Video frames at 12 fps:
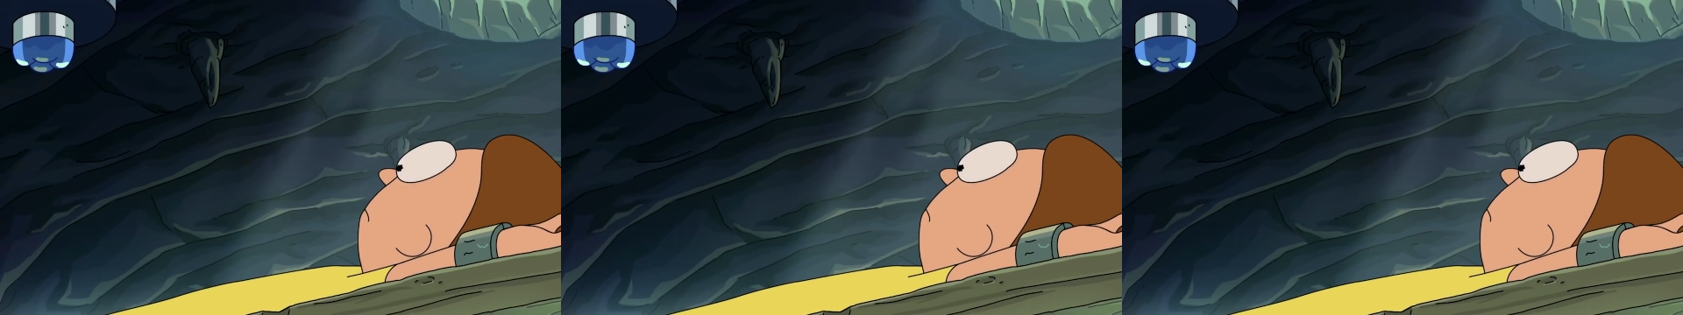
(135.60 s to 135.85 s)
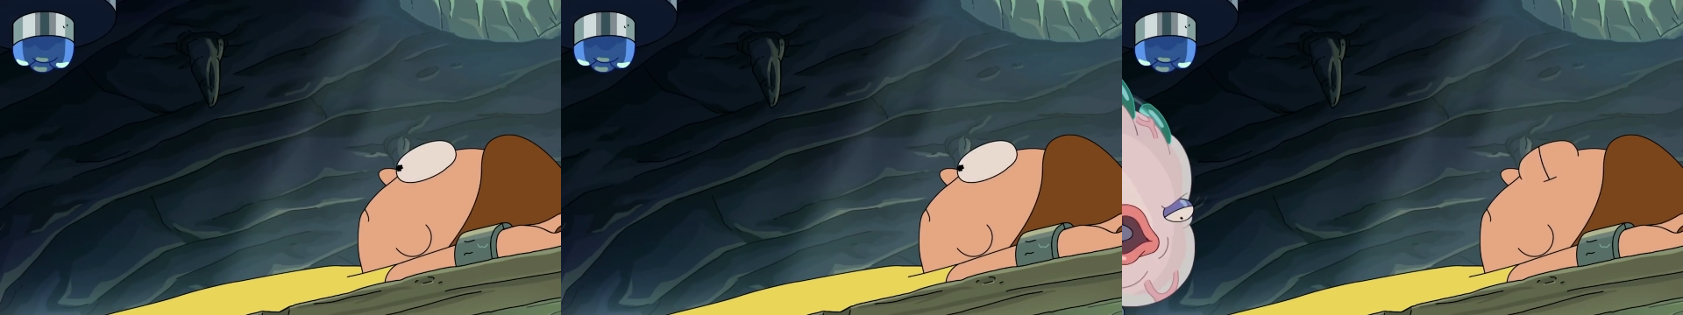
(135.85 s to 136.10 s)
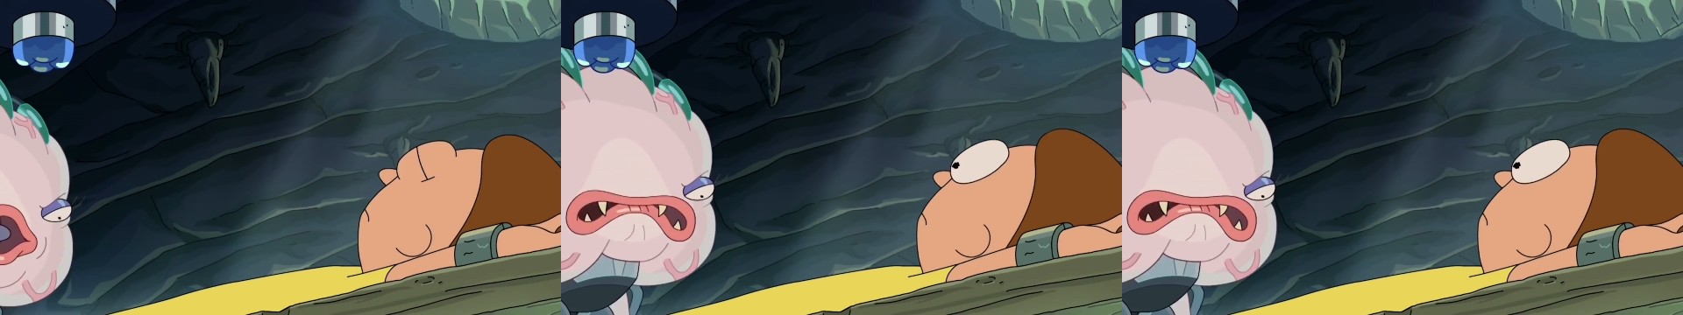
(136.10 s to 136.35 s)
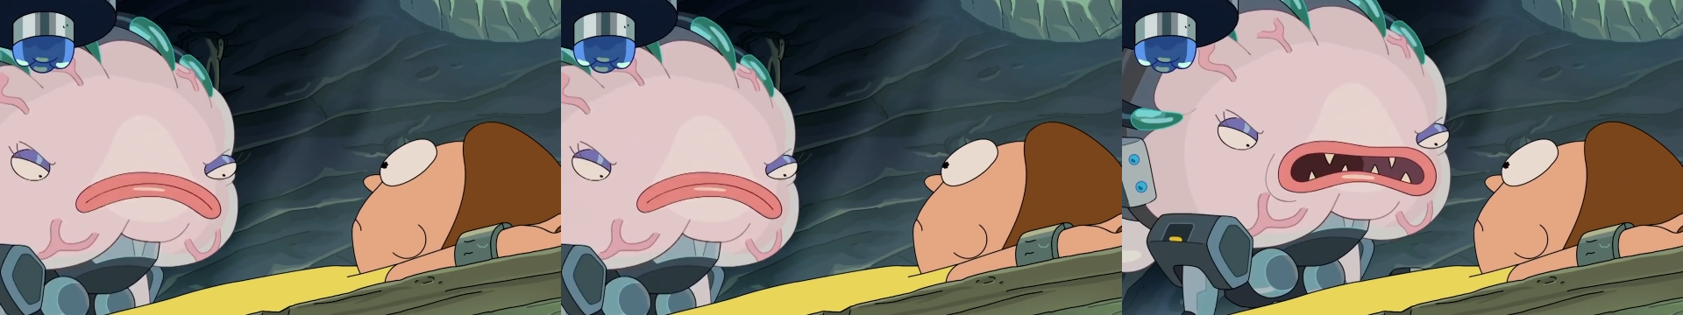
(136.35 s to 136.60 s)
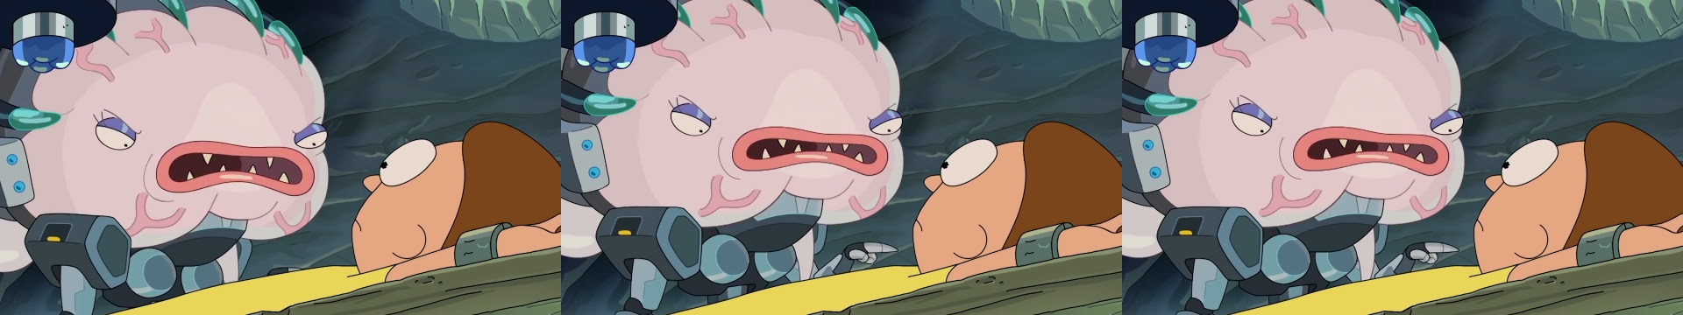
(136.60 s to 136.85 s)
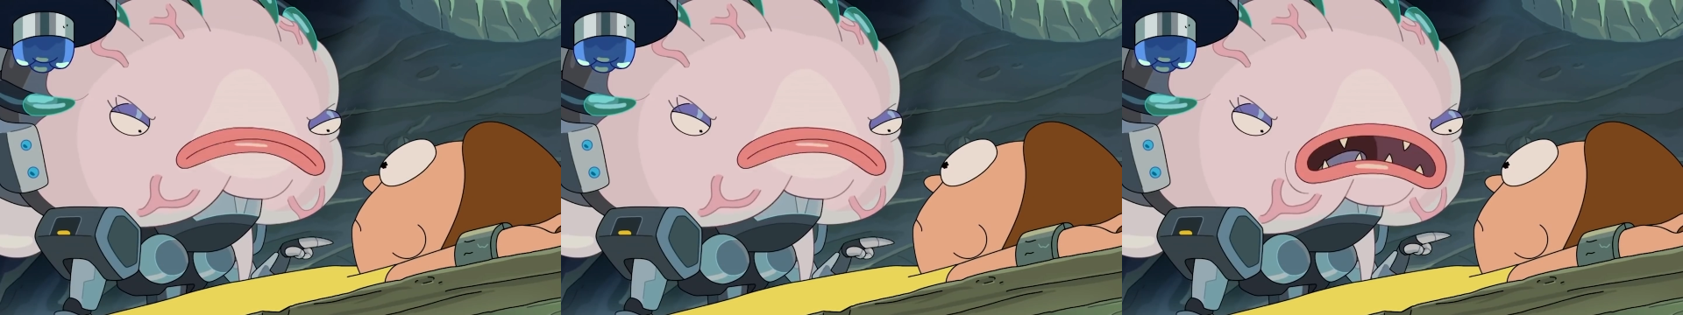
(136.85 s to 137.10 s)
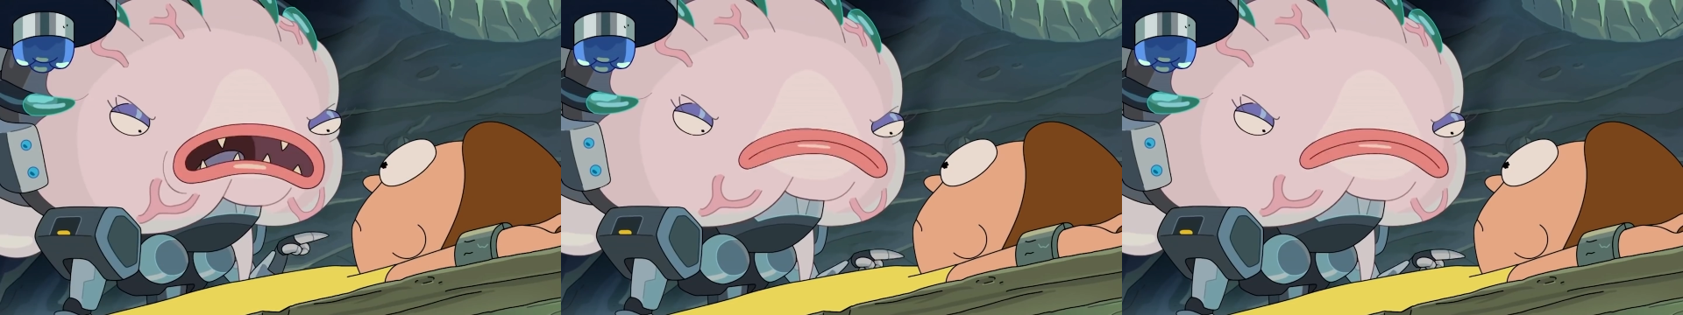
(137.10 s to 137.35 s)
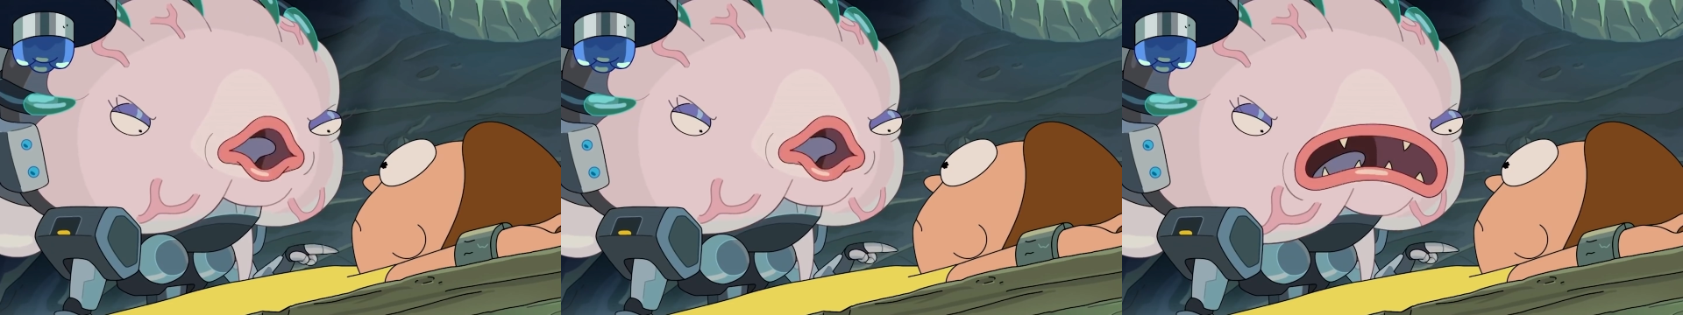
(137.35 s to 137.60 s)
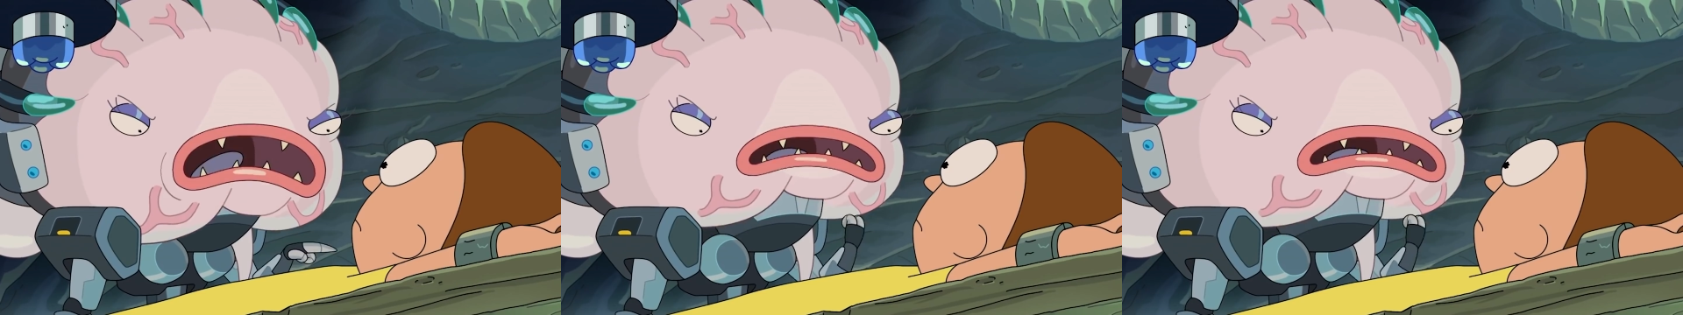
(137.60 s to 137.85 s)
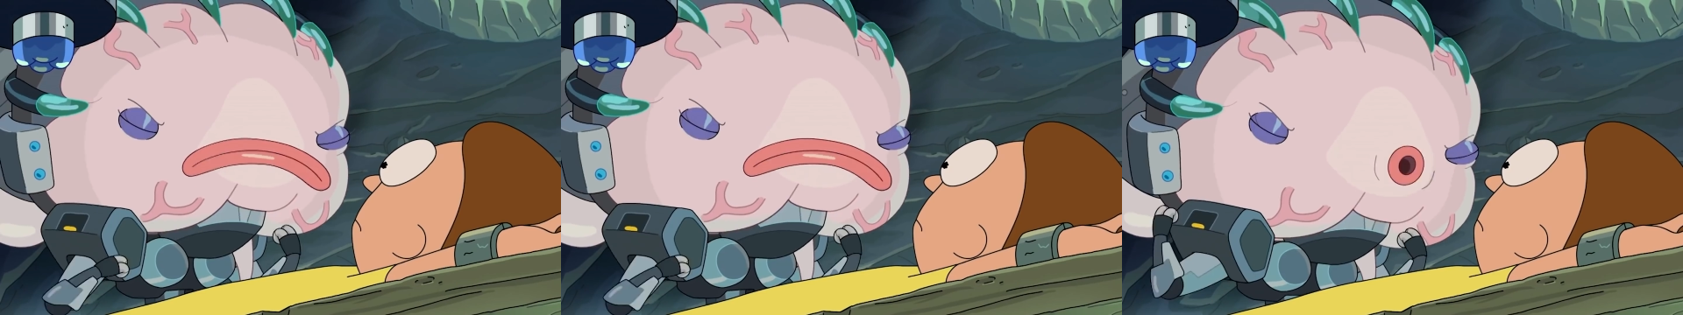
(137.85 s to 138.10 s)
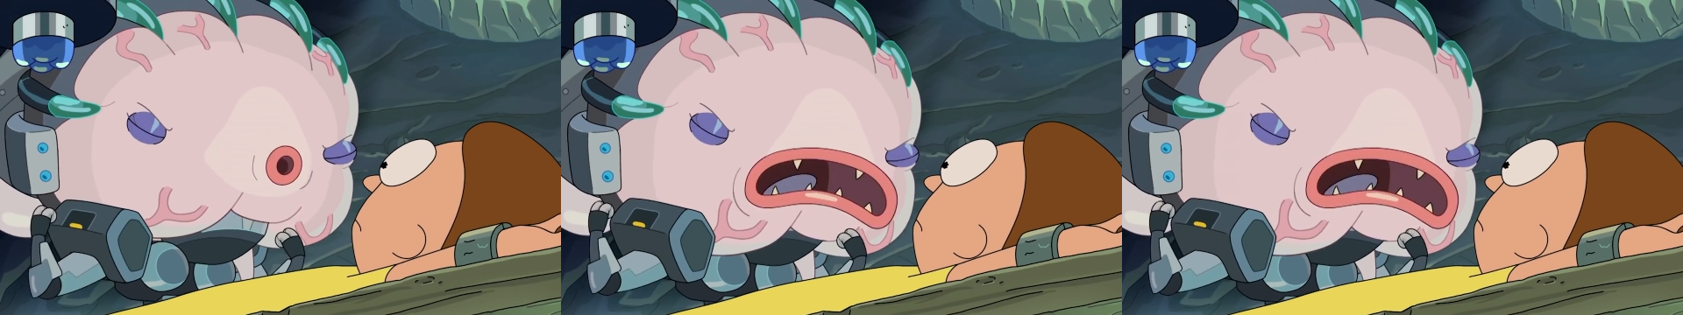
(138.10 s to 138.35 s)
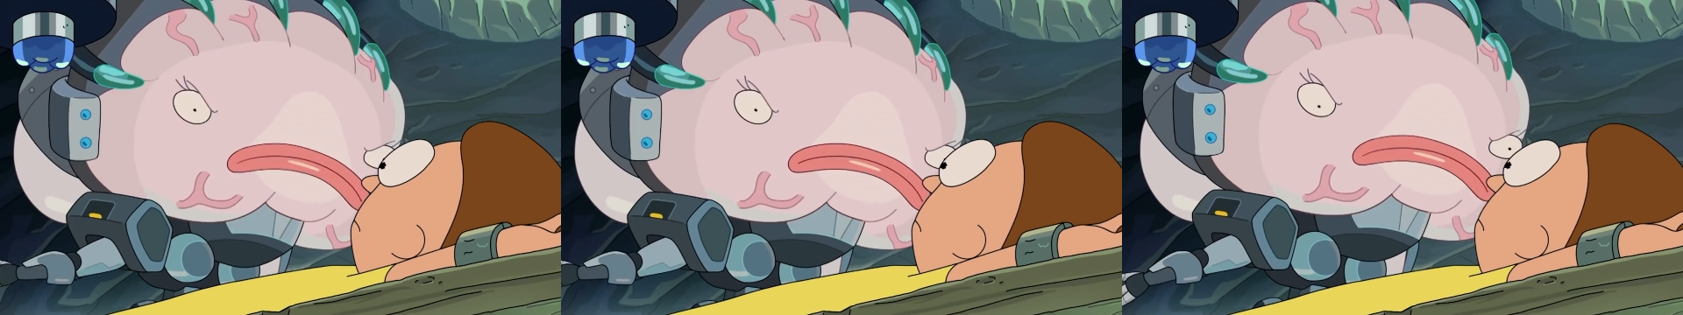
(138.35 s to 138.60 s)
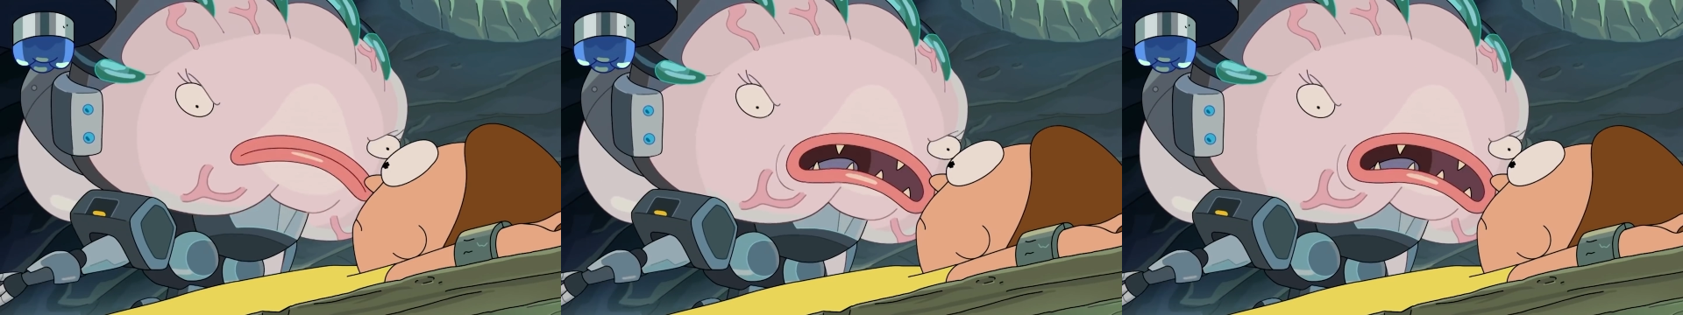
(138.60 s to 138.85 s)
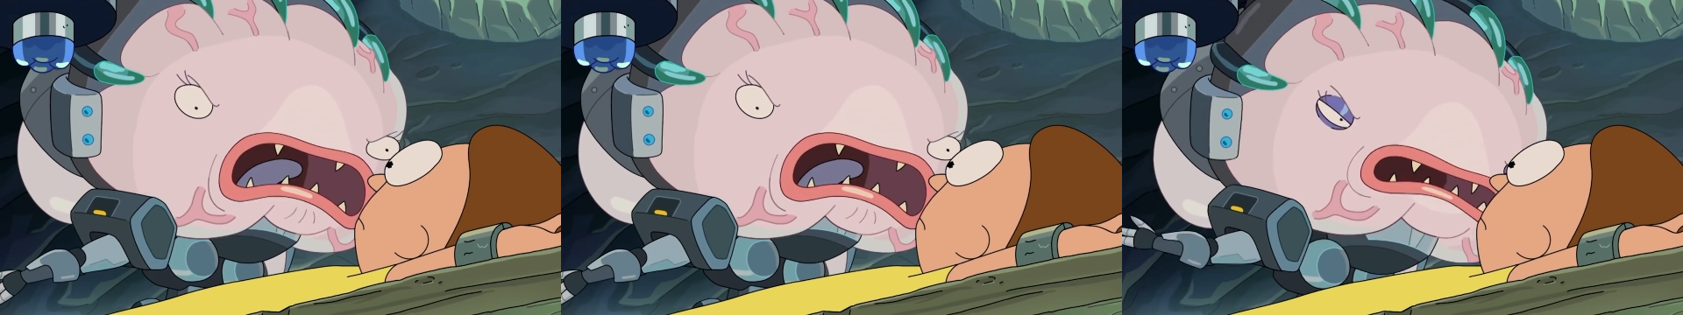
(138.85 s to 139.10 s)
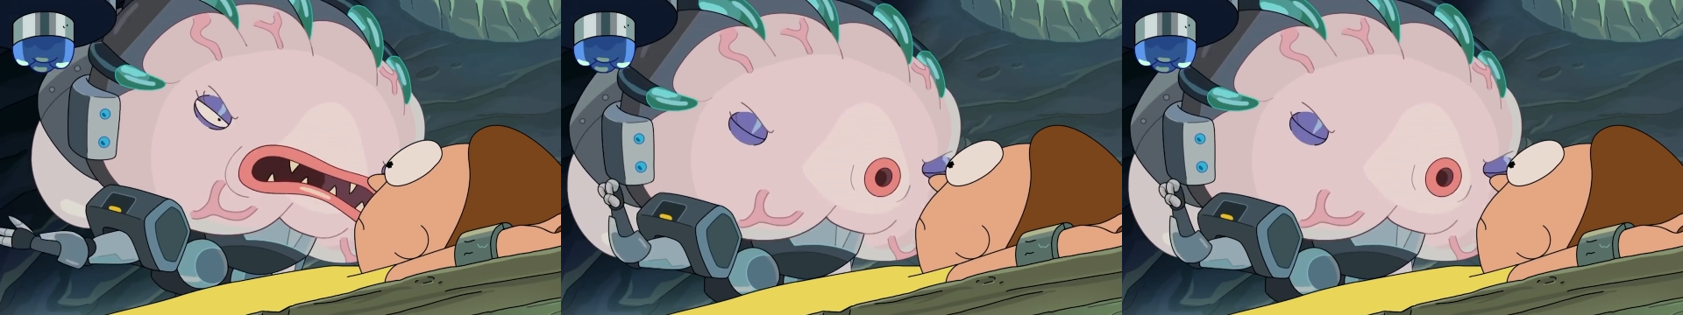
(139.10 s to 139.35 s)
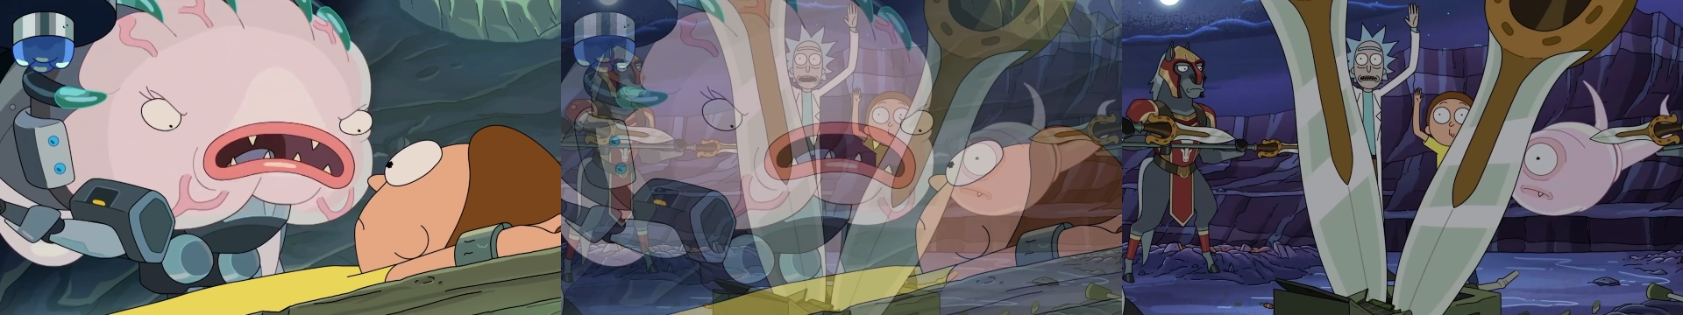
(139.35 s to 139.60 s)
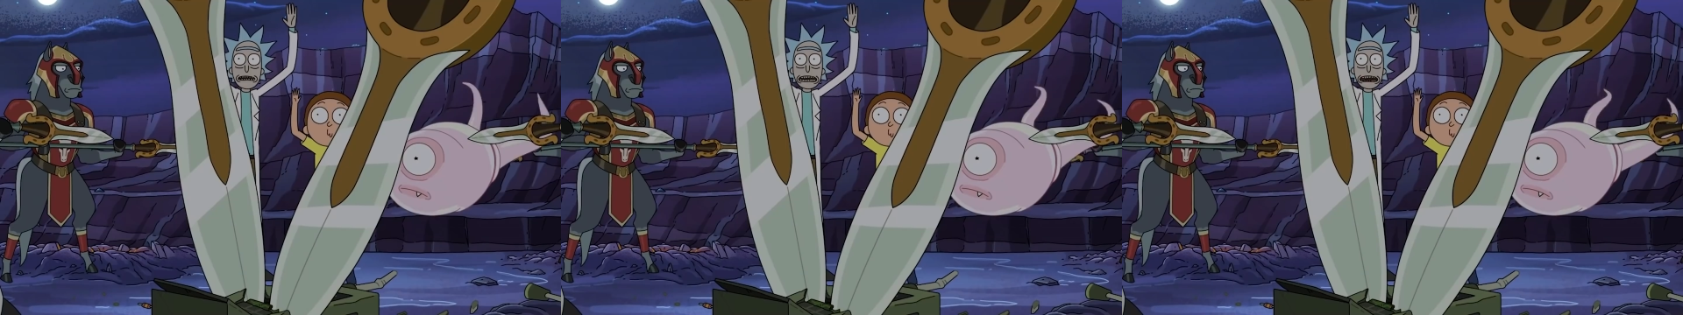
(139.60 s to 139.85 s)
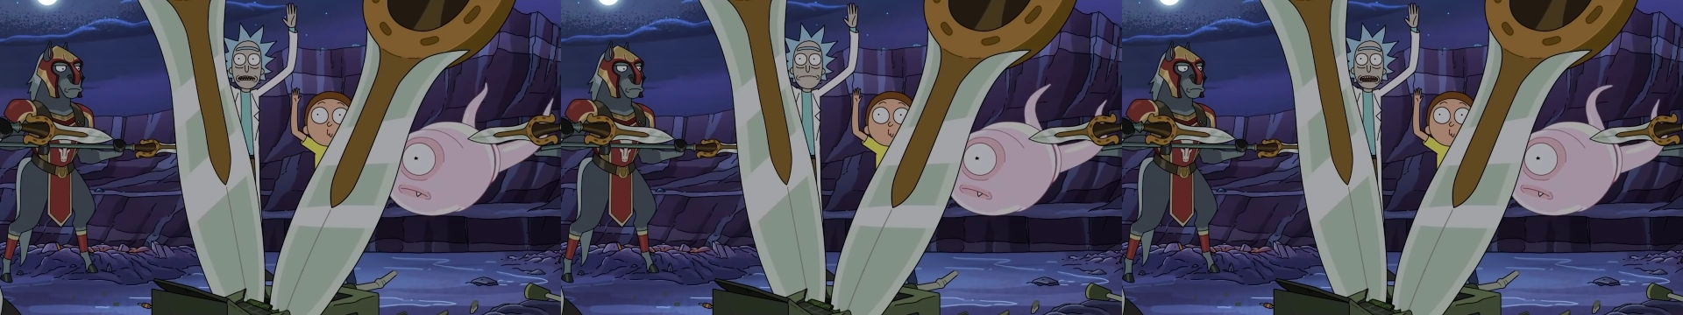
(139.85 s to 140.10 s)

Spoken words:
No face is visible, so there are no lips to read.